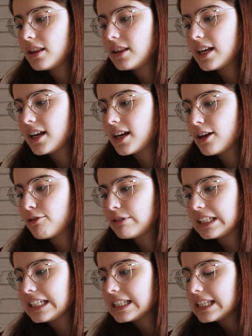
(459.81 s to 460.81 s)
Then I have
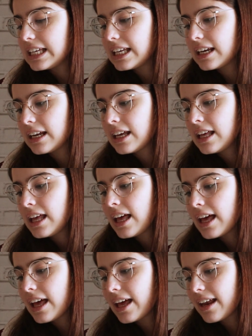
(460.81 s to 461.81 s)
LinkedIn
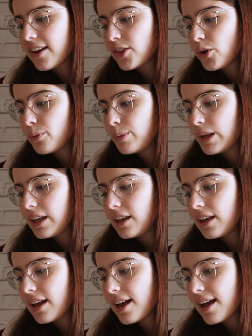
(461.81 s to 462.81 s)
and
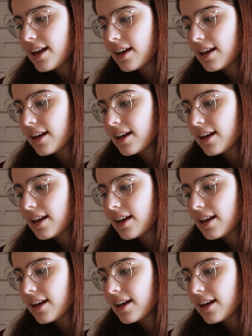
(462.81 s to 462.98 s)
Adobe